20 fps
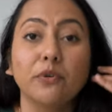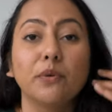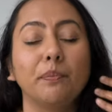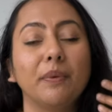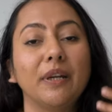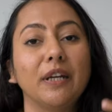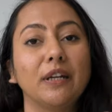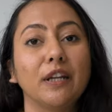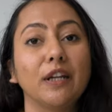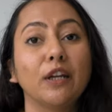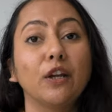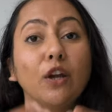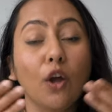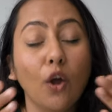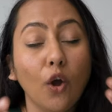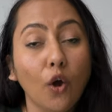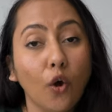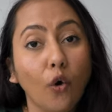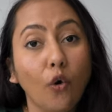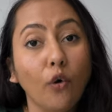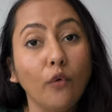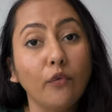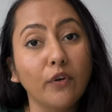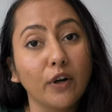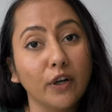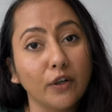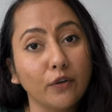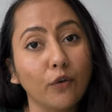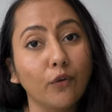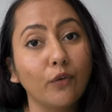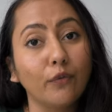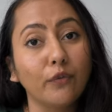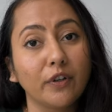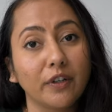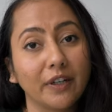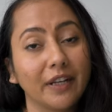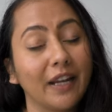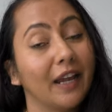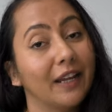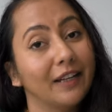repeating over and
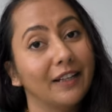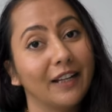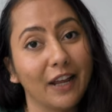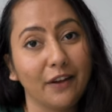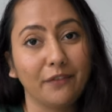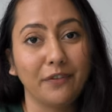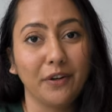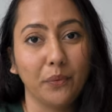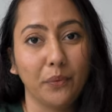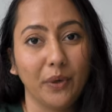over again every